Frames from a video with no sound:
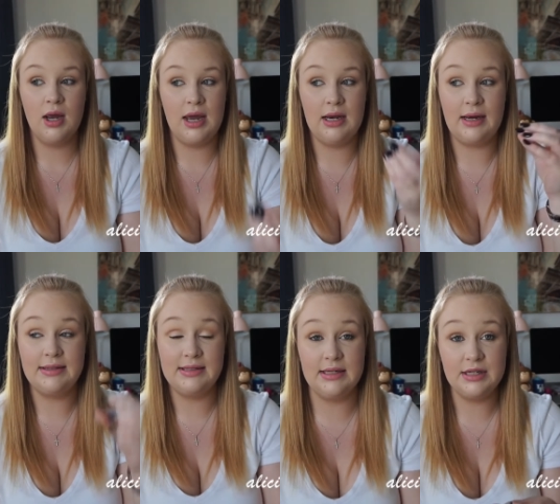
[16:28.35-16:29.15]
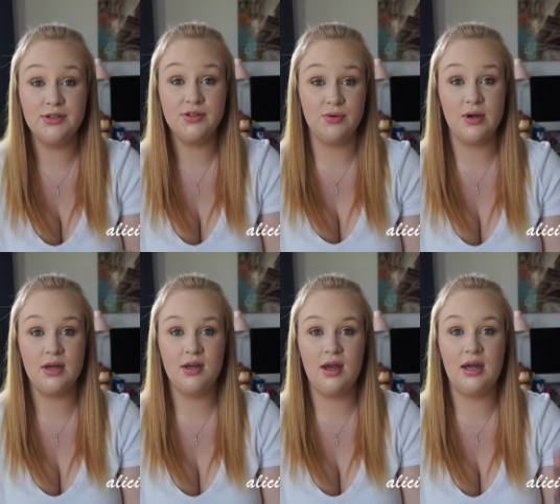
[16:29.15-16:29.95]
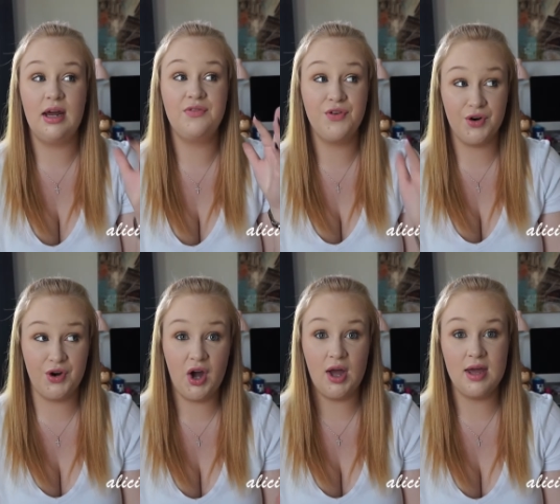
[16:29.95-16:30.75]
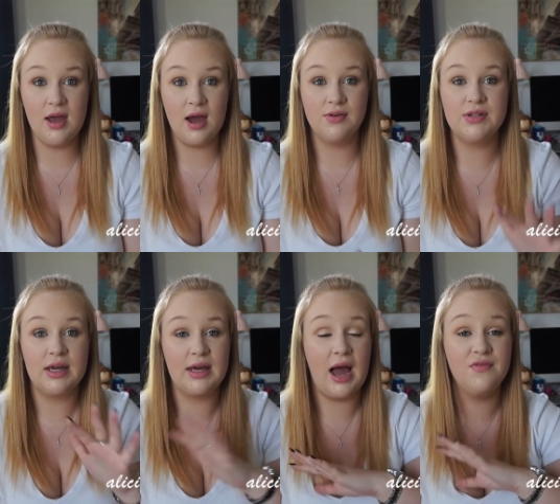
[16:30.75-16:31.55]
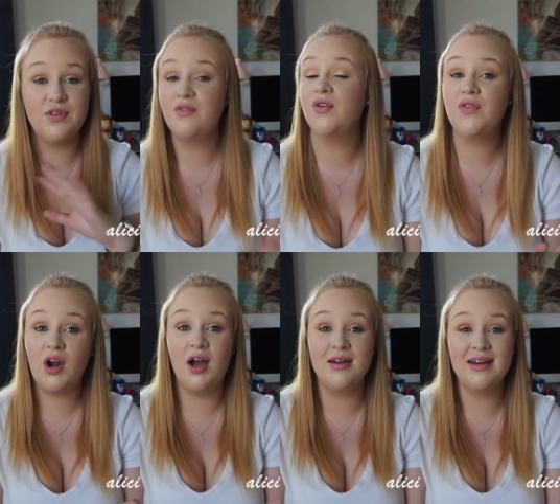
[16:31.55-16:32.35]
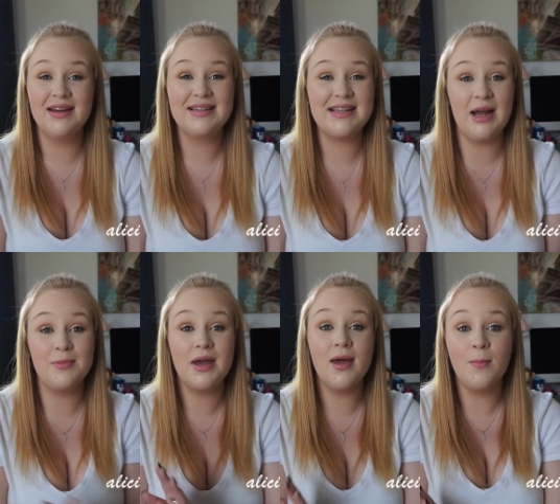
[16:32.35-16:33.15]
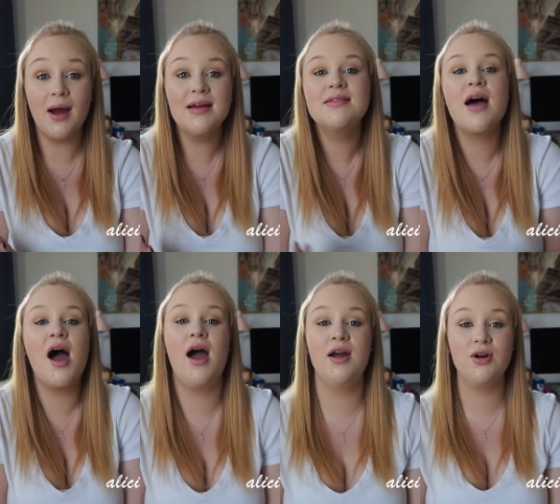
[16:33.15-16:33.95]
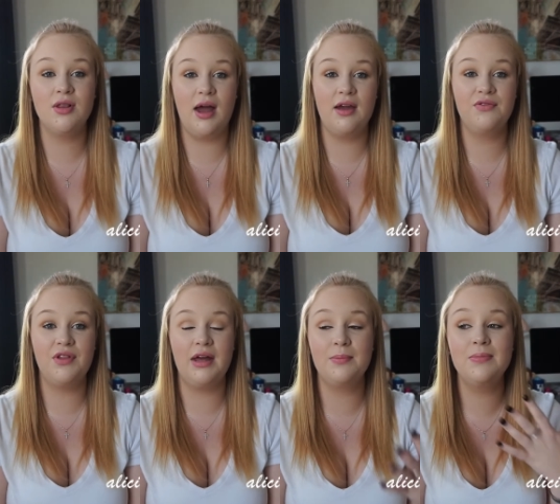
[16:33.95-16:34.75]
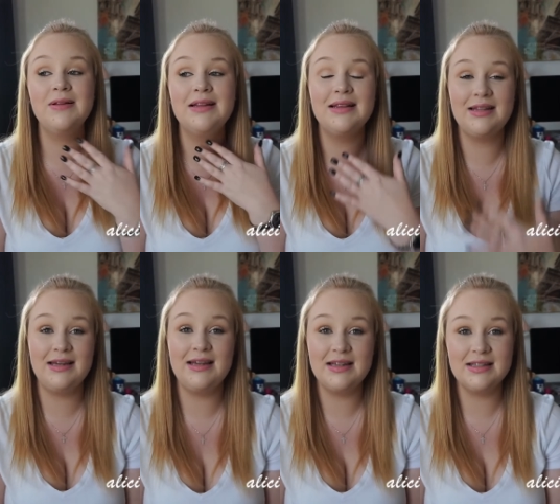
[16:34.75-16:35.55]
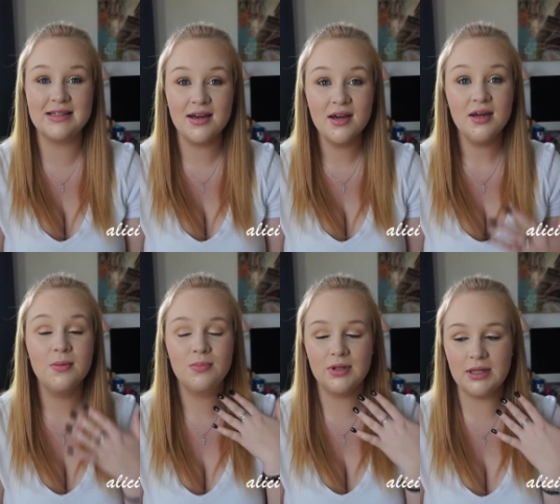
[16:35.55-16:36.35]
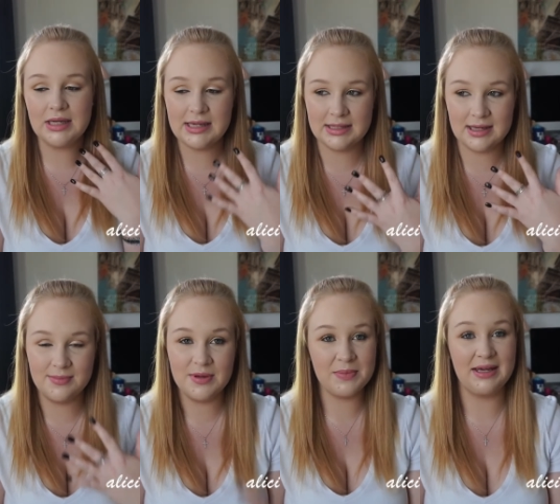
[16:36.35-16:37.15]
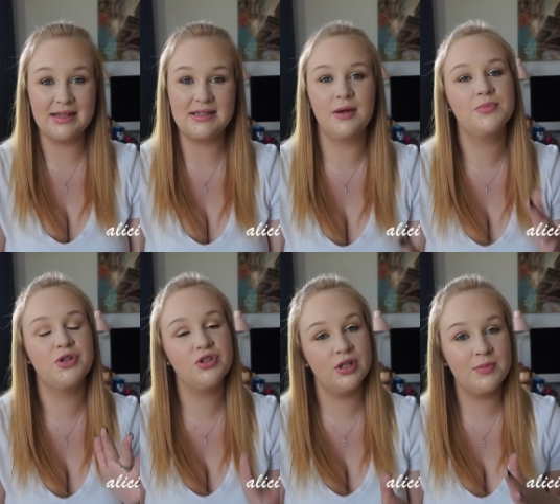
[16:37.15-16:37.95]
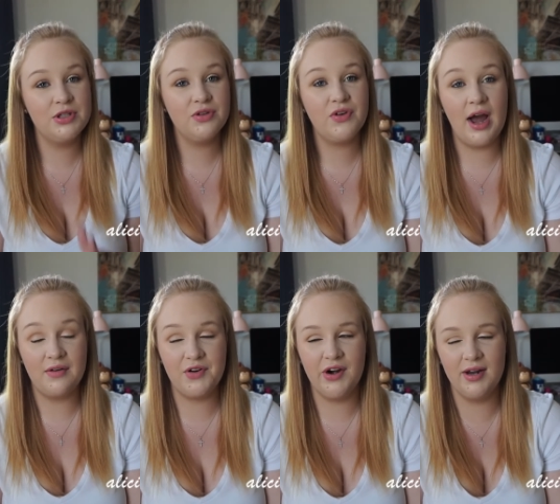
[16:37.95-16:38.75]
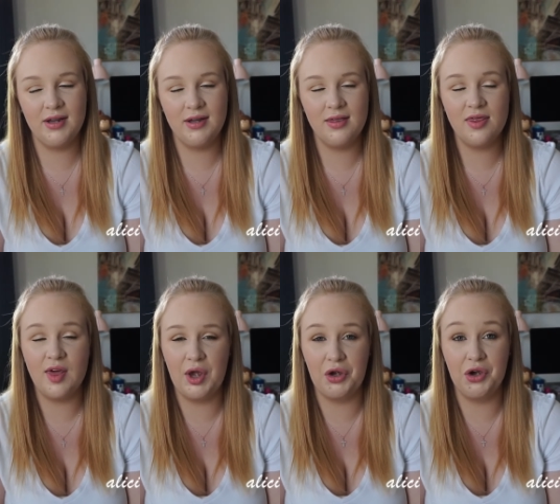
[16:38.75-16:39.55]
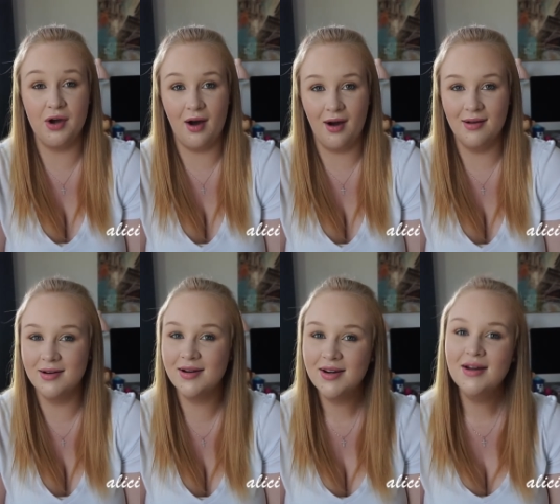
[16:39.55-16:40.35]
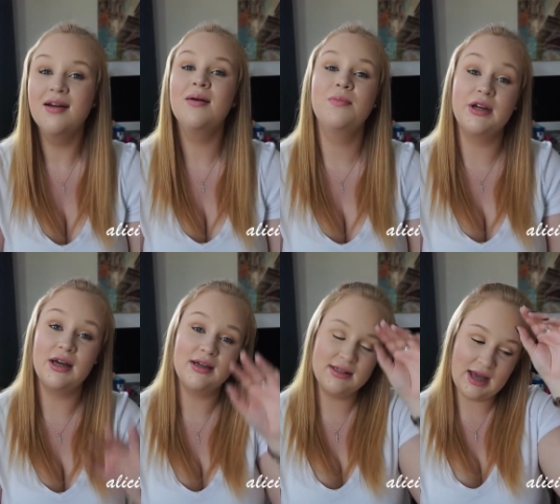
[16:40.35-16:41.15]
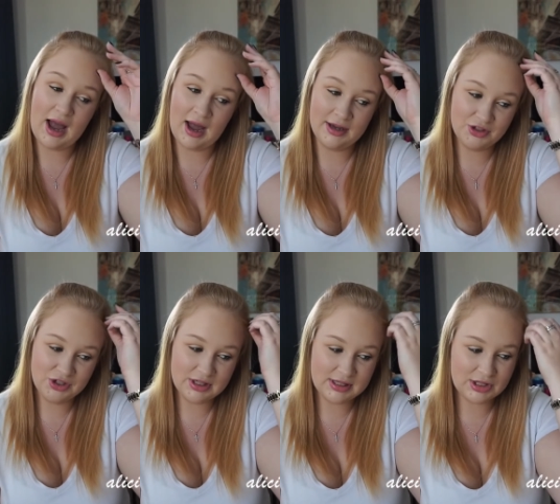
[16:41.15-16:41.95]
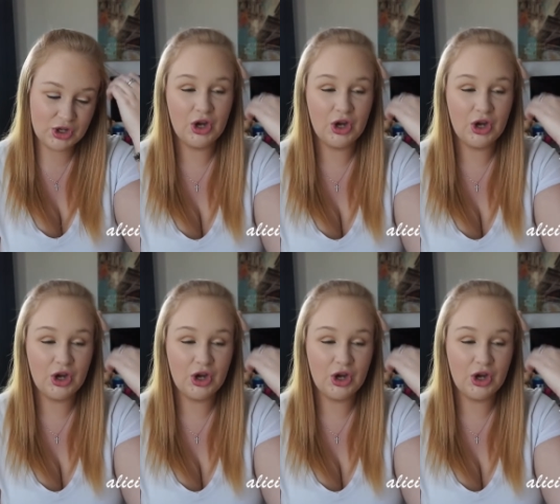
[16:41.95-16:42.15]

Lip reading: and I didn't do it and I forgot. I was like, I've never forgotten an assignment in my entire life. Like, please let me make this up. So she let me do it for half credit. Thank God. Because I just